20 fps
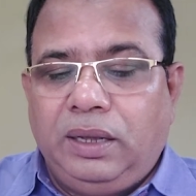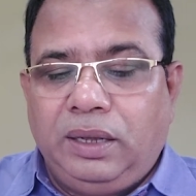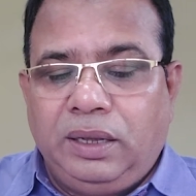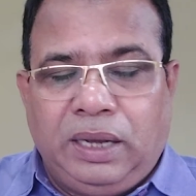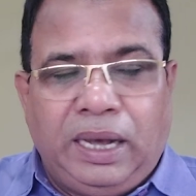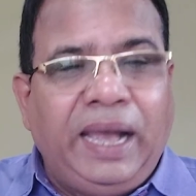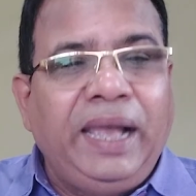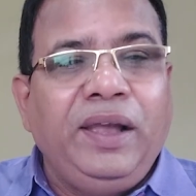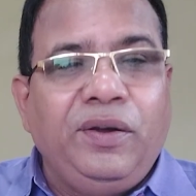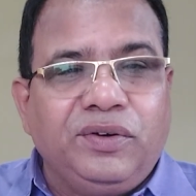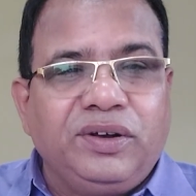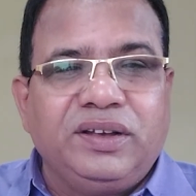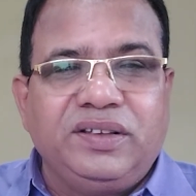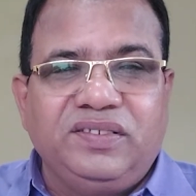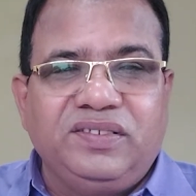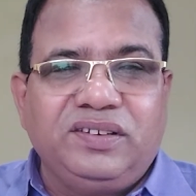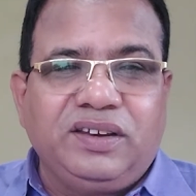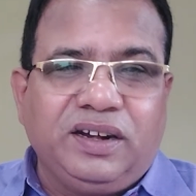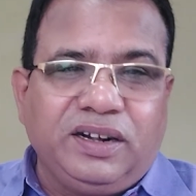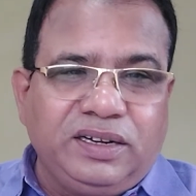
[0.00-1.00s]
I have
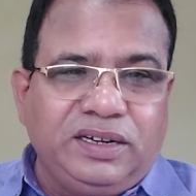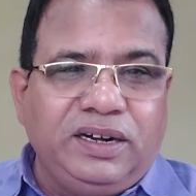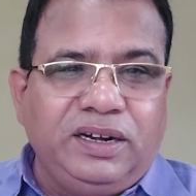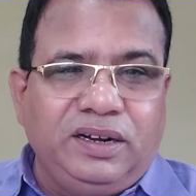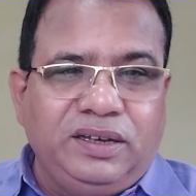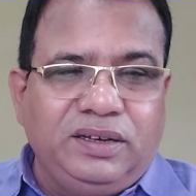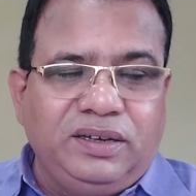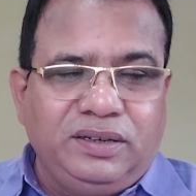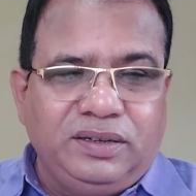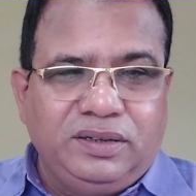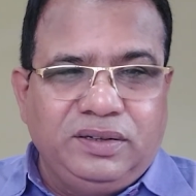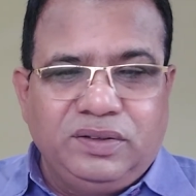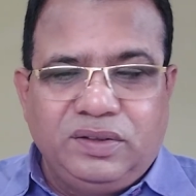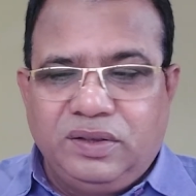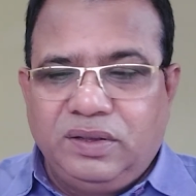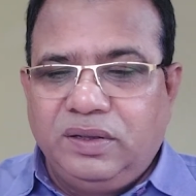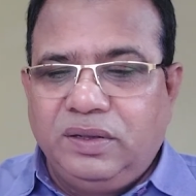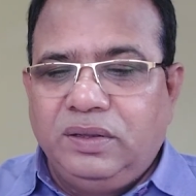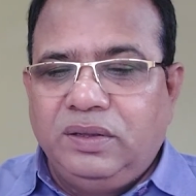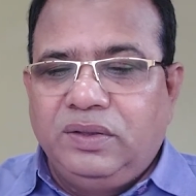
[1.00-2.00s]
constructed a
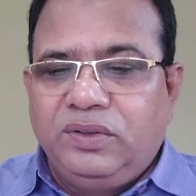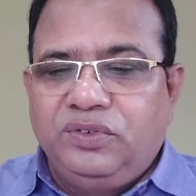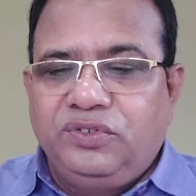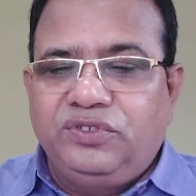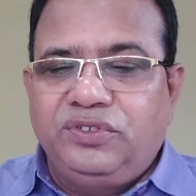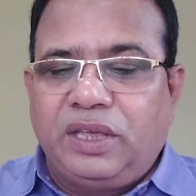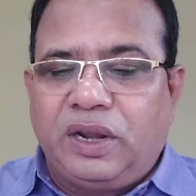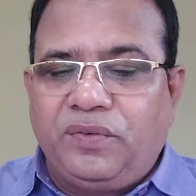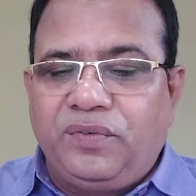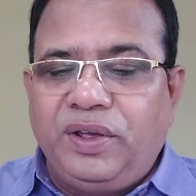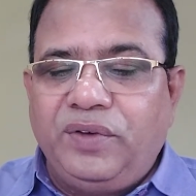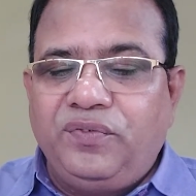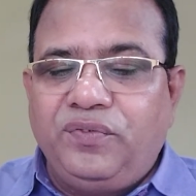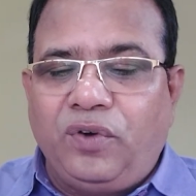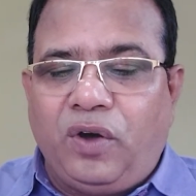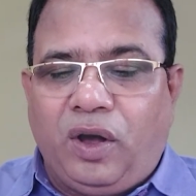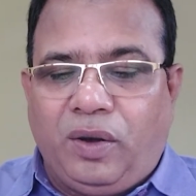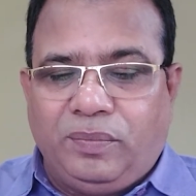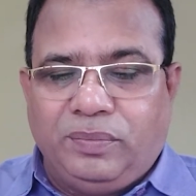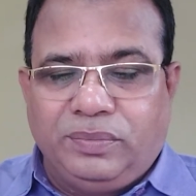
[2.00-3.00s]
survey
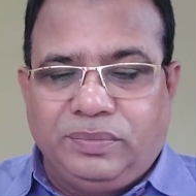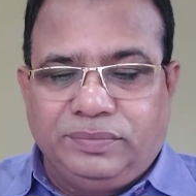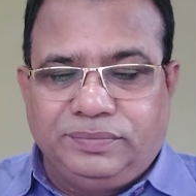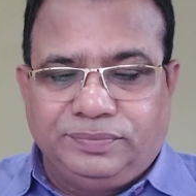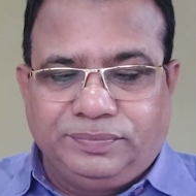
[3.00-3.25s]
form.